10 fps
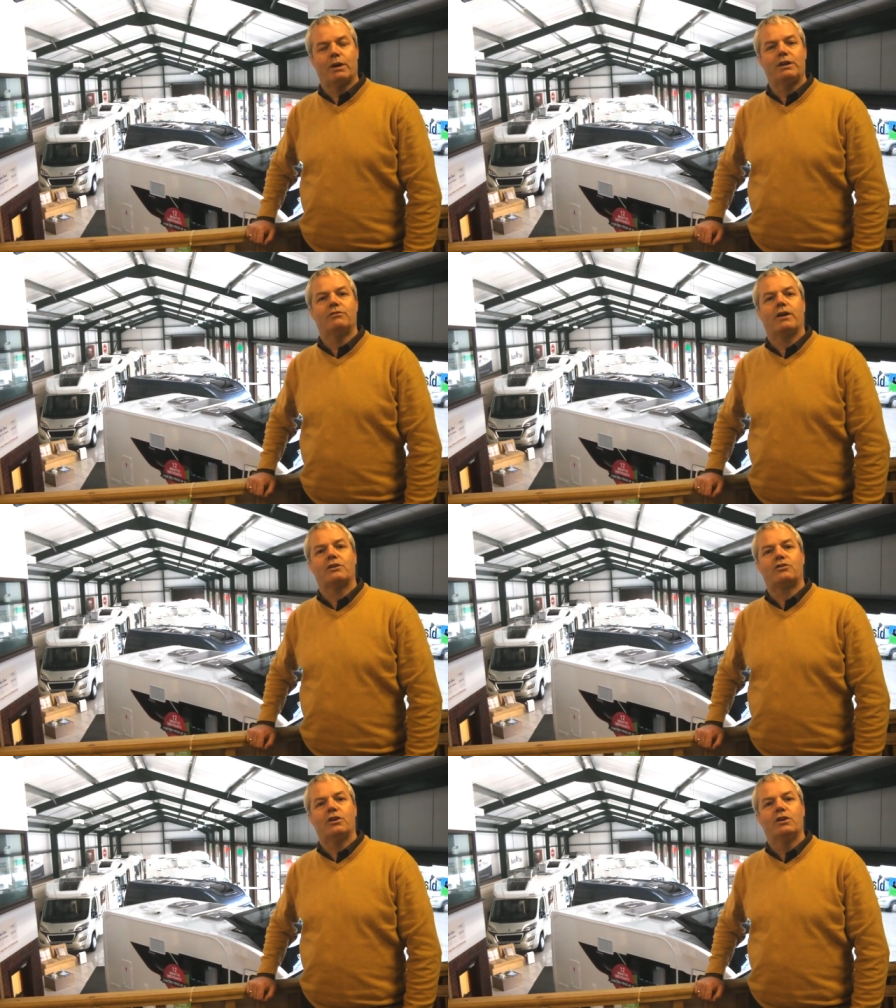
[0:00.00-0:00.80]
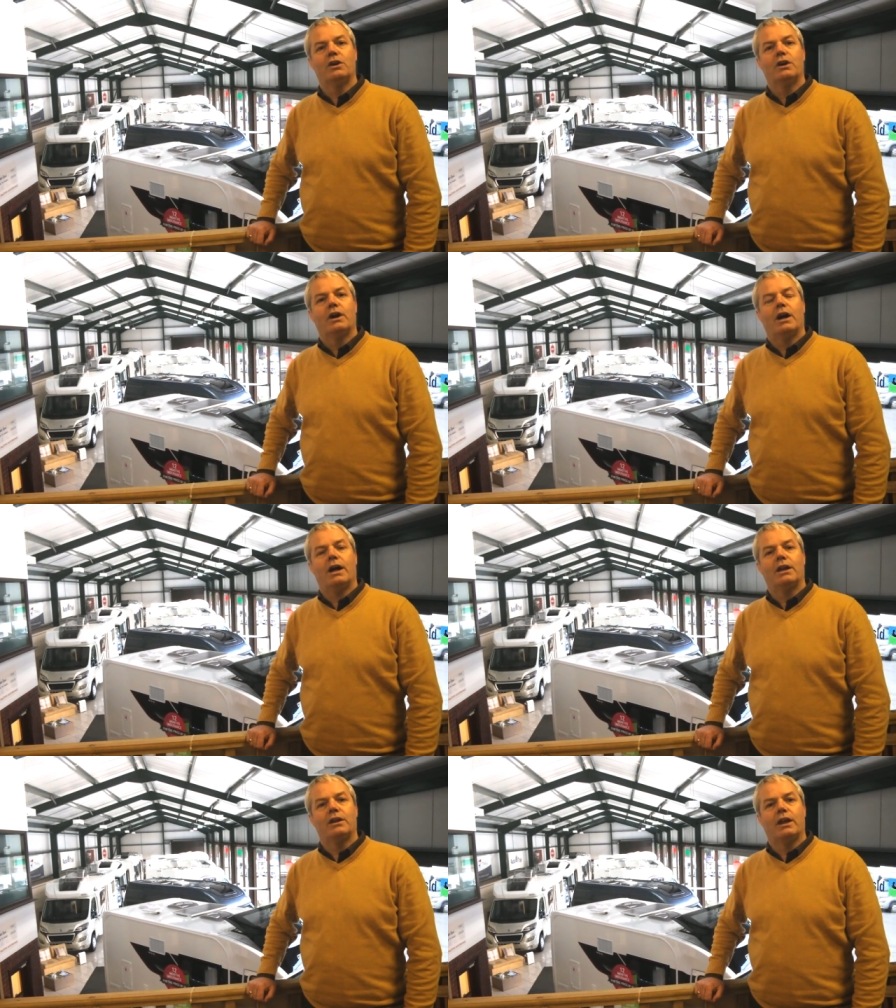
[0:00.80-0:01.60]
manufacturer
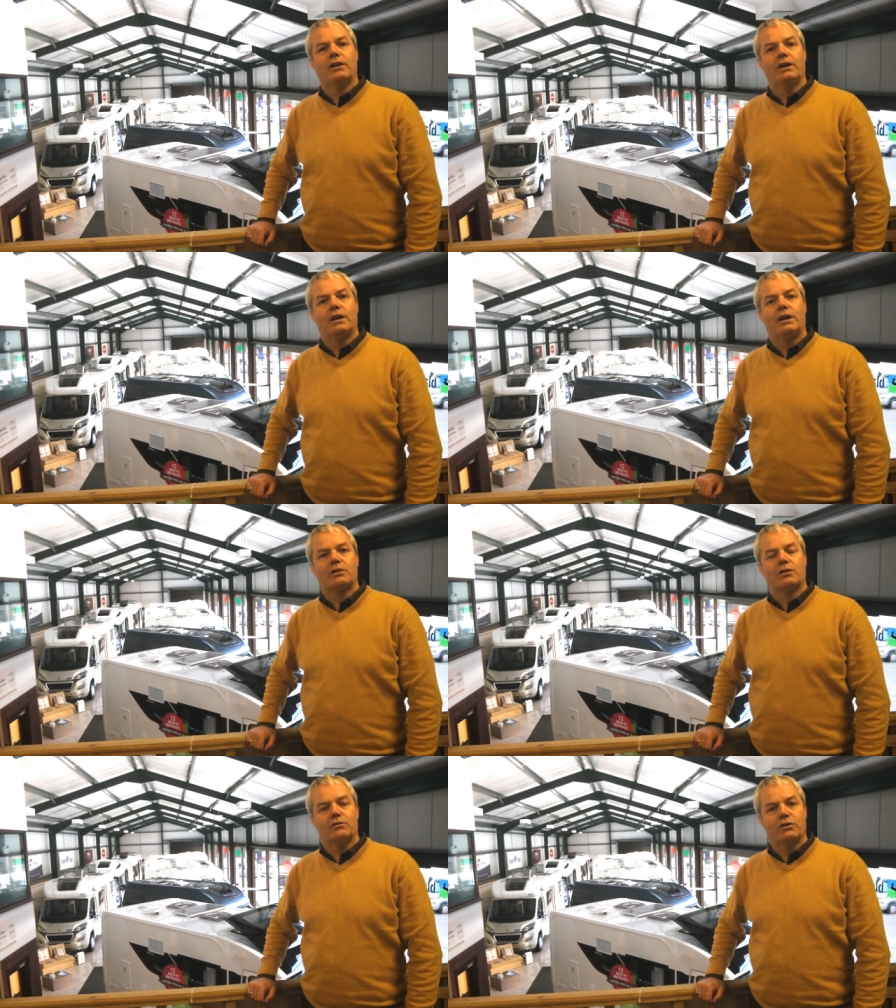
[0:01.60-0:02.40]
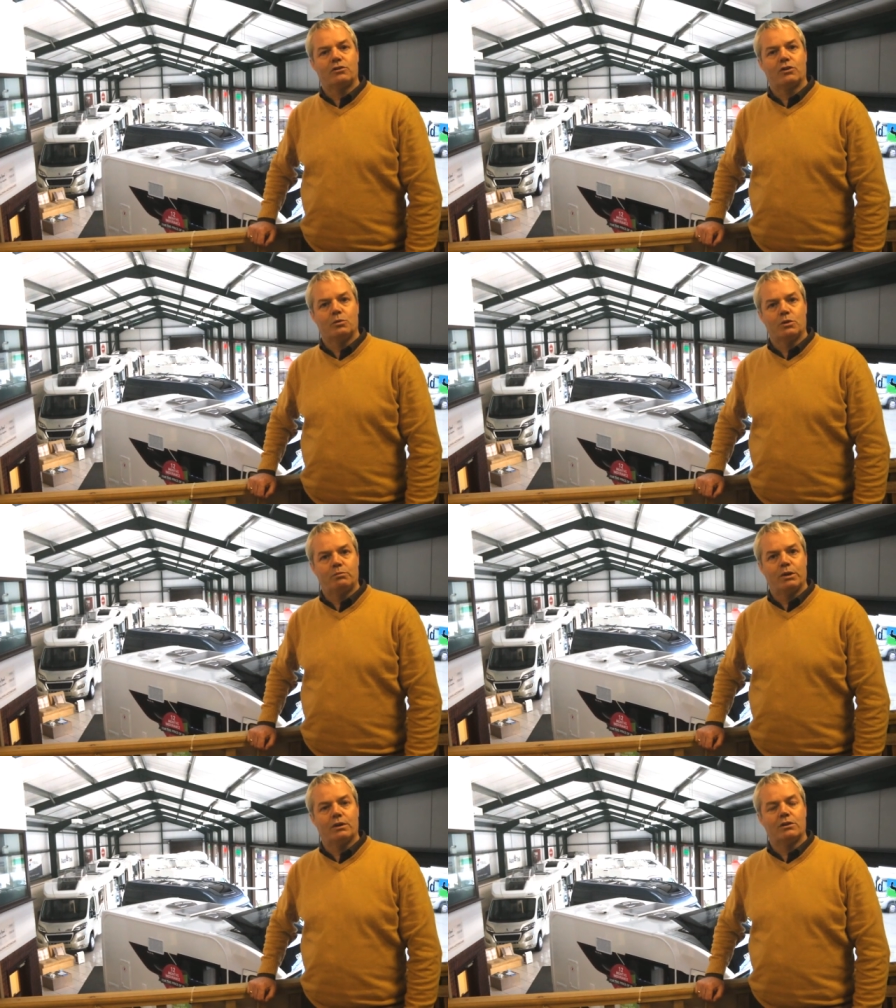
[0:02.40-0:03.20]
and then the converter
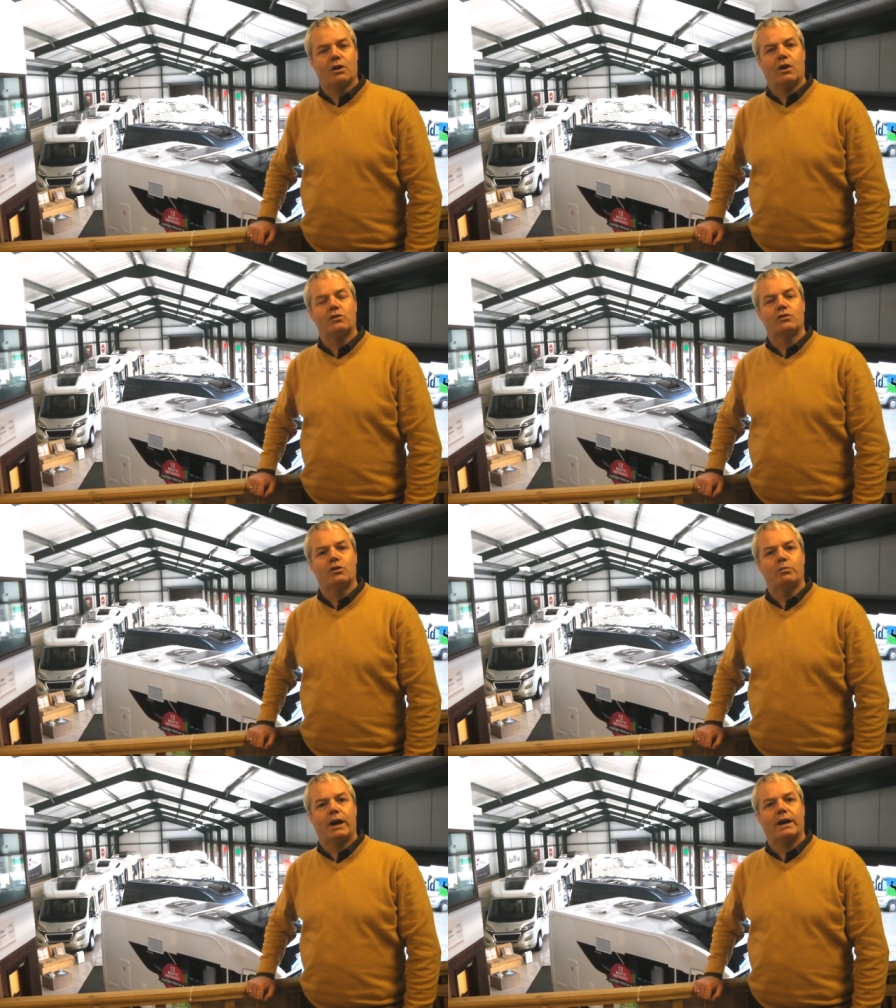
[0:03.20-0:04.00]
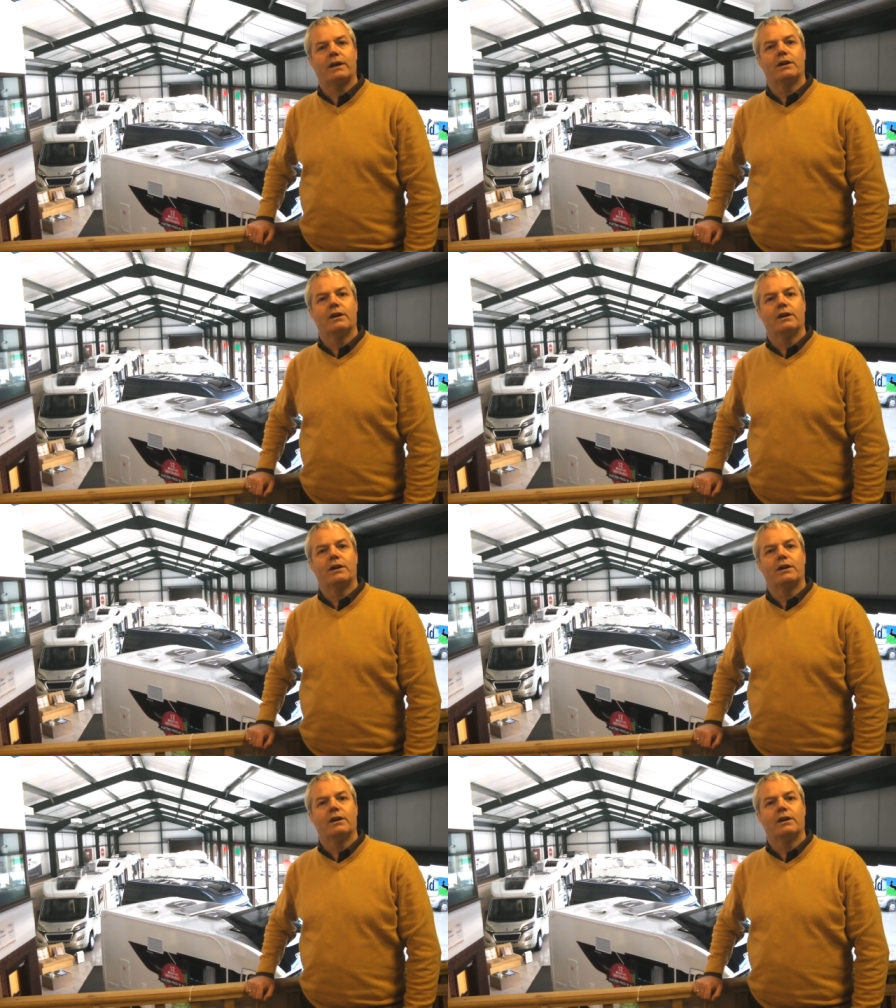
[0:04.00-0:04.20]
would build onto the back